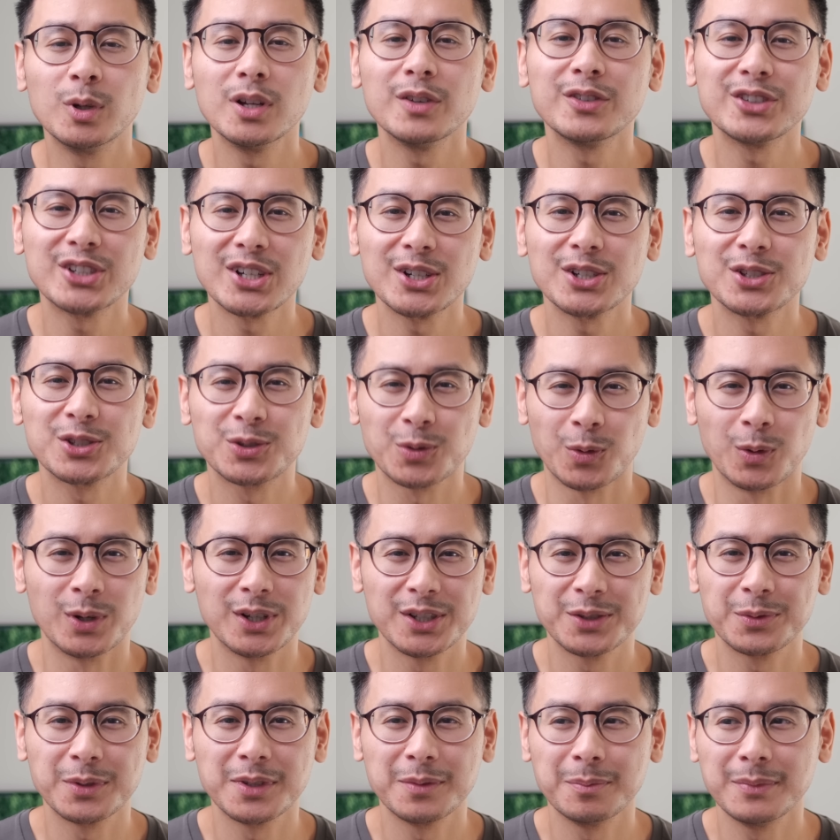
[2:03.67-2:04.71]
have shared
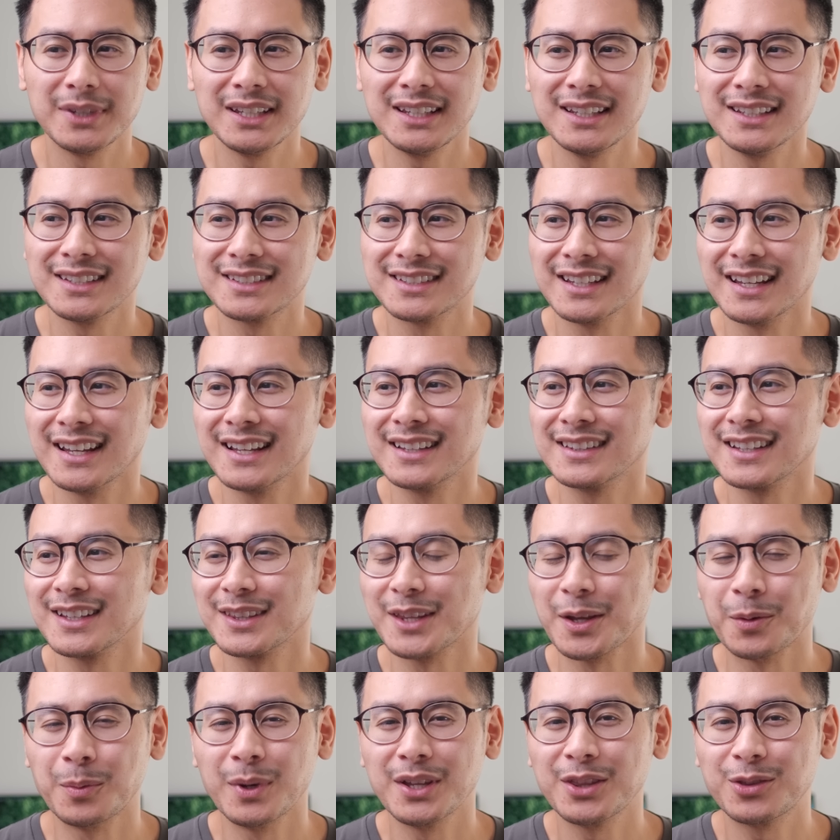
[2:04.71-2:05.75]
stories with me saying that
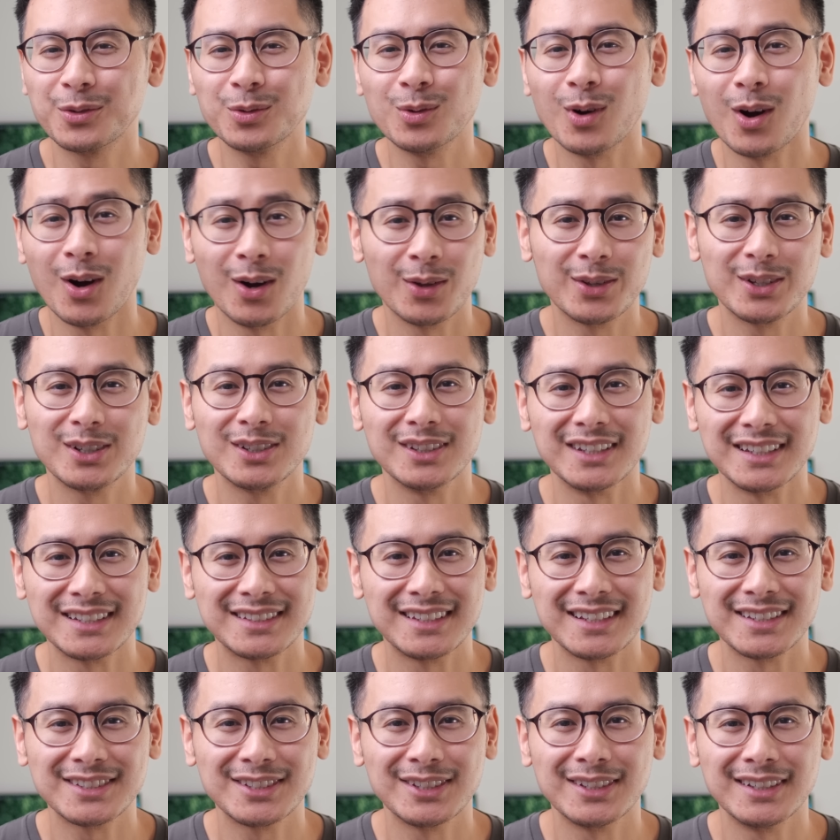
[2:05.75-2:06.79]
they went through all their
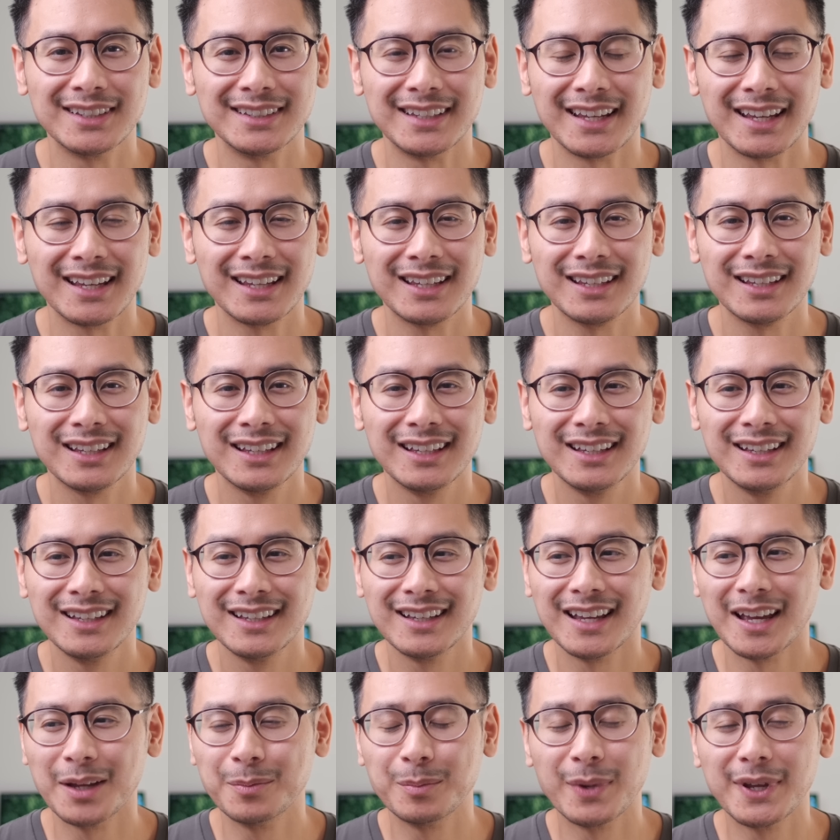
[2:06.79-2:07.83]
listings in a day
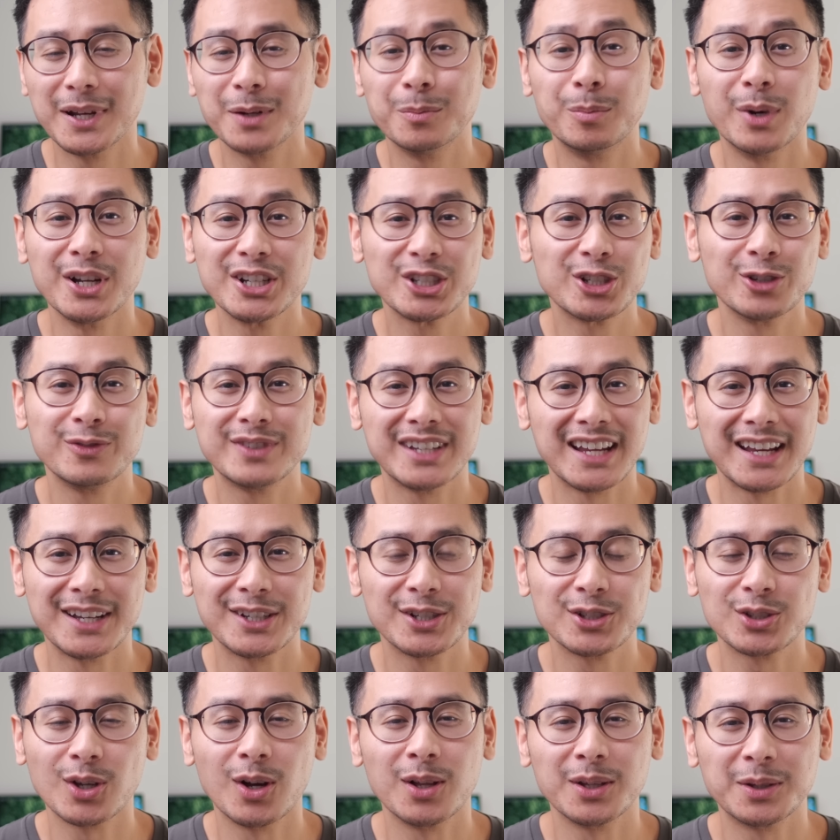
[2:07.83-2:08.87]
and made a bunch of
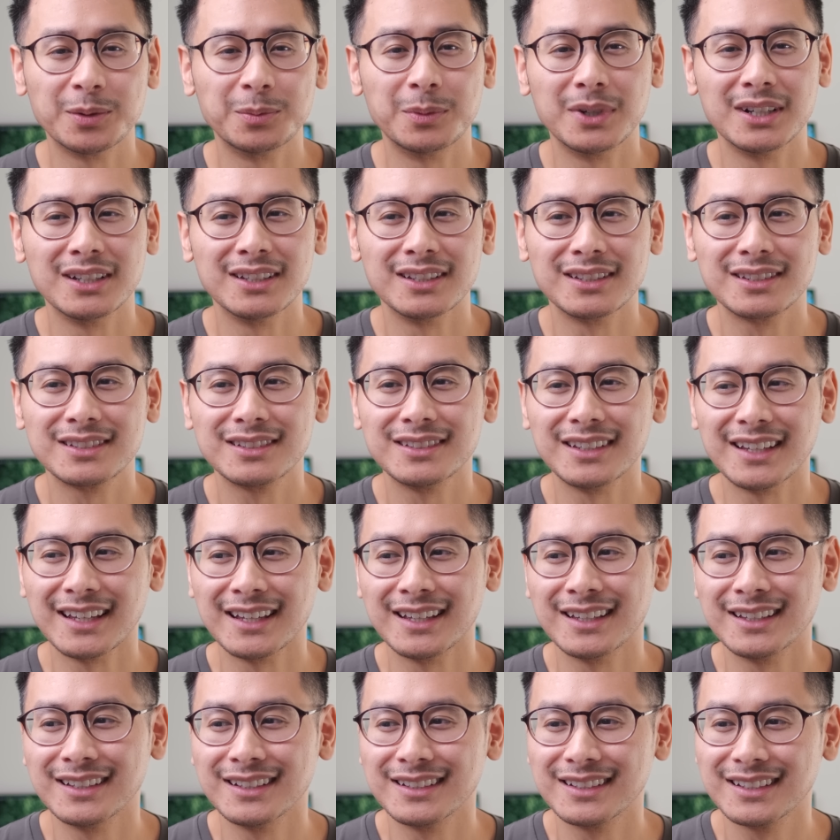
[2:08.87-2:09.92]
changes all at once,
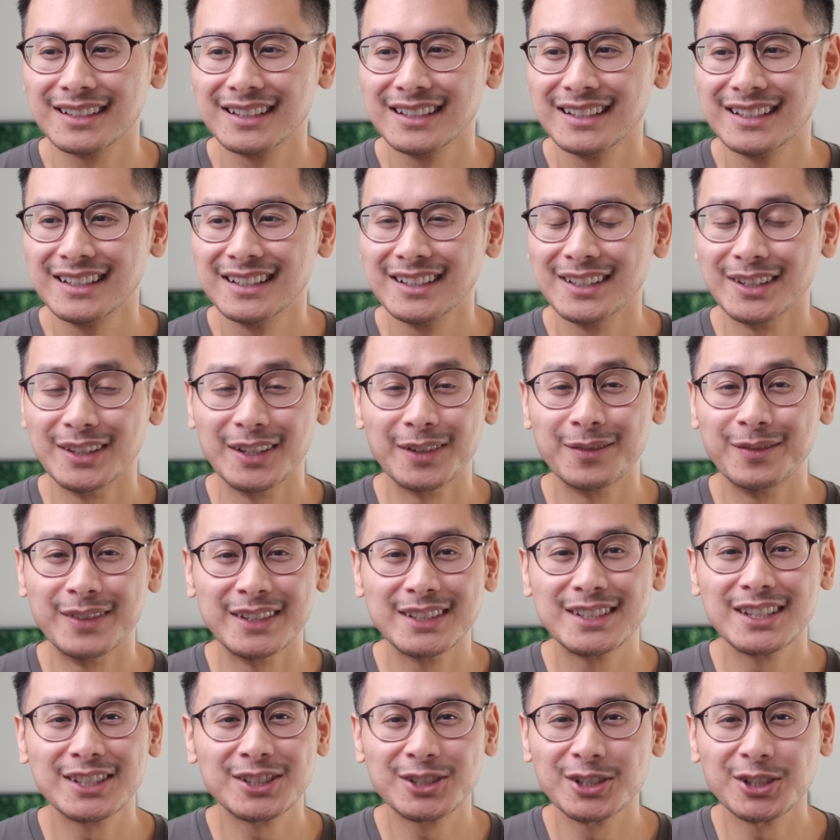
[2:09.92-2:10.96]
and their
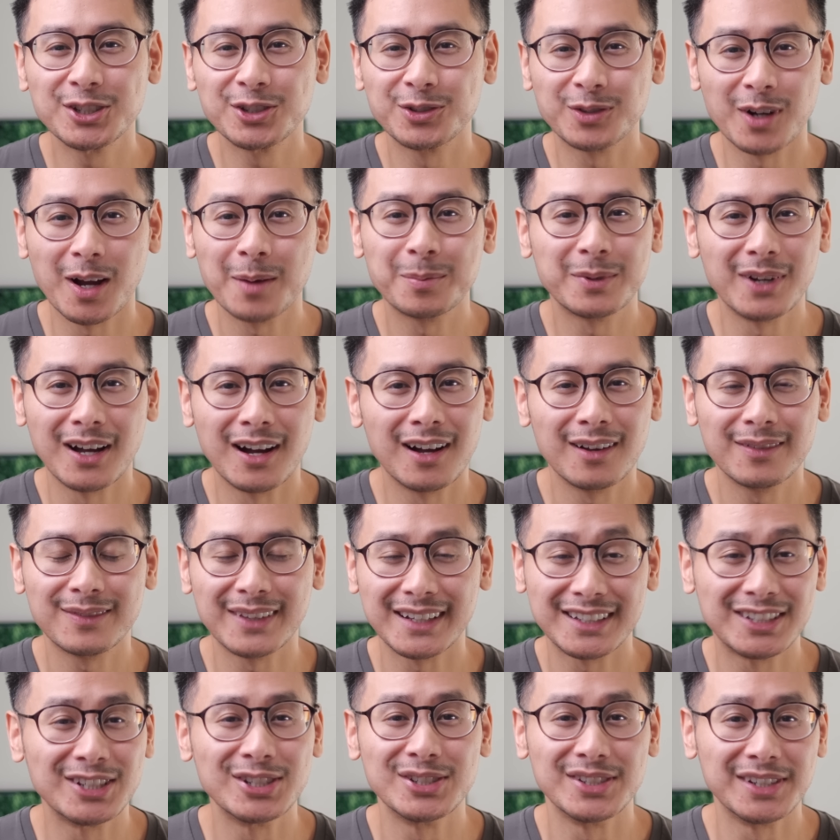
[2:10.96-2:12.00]
visits just dropped off
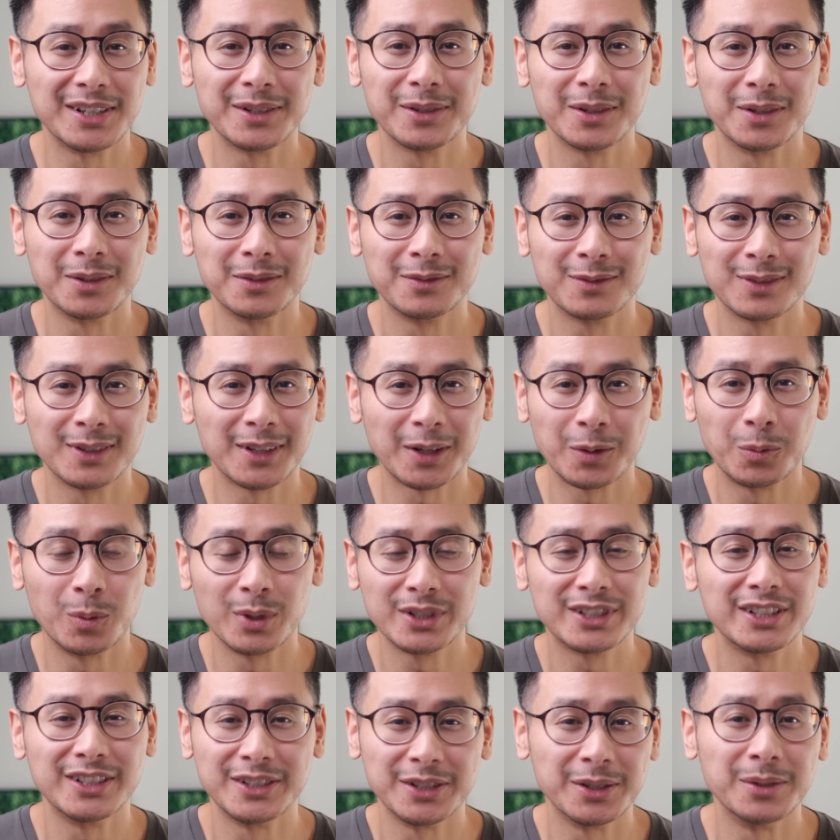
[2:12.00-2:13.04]
to 0 for
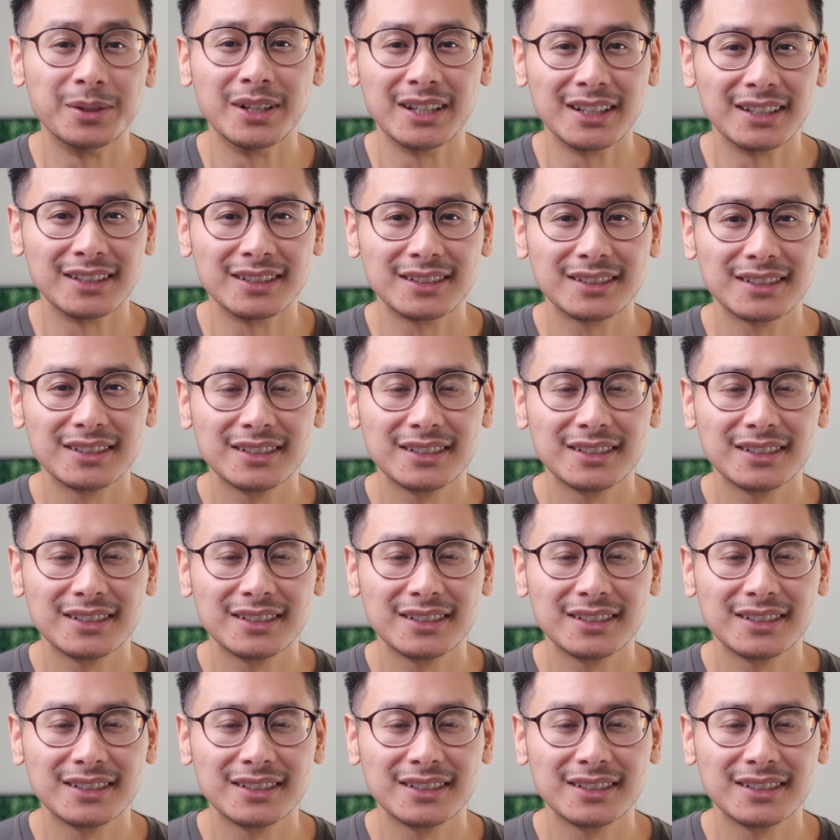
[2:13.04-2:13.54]
1 to 2 days.